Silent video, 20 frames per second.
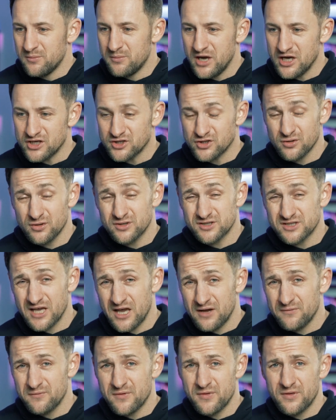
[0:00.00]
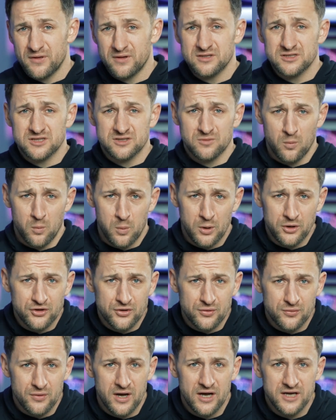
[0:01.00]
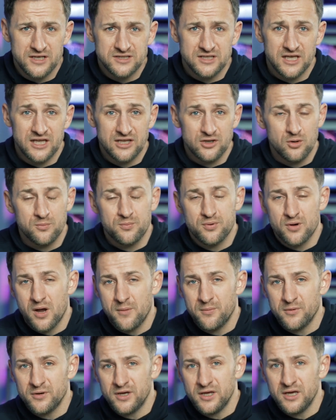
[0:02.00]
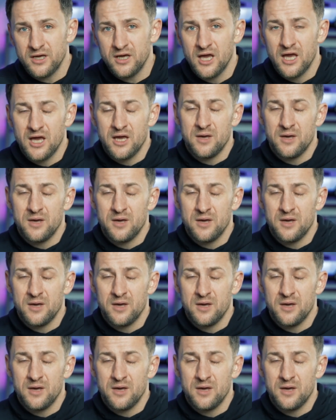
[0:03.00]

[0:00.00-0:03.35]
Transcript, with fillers: Make sure it's everything is winterized at your property